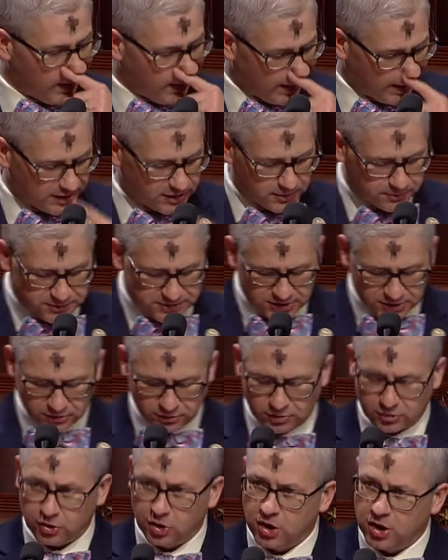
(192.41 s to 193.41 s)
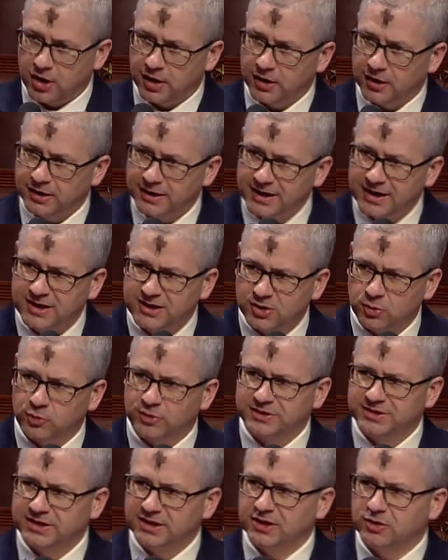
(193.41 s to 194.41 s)
and the particular law that
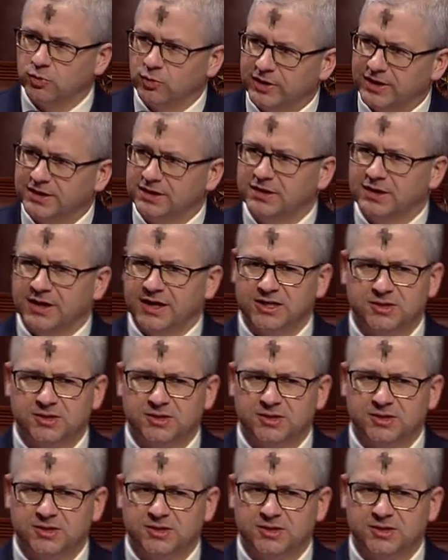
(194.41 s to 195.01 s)
we're dealing with